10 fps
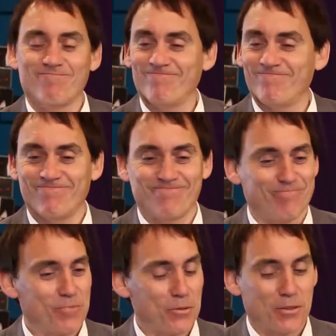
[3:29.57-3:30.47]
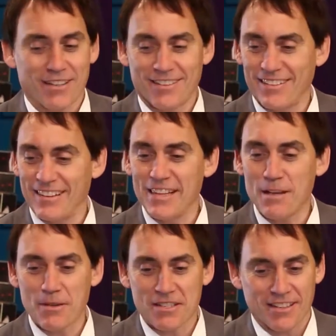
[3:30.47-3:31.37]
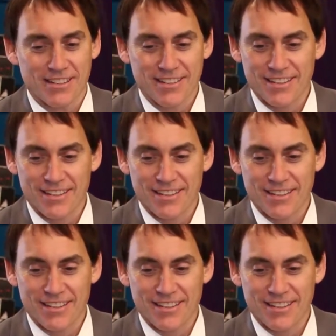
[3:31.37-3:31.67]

limited.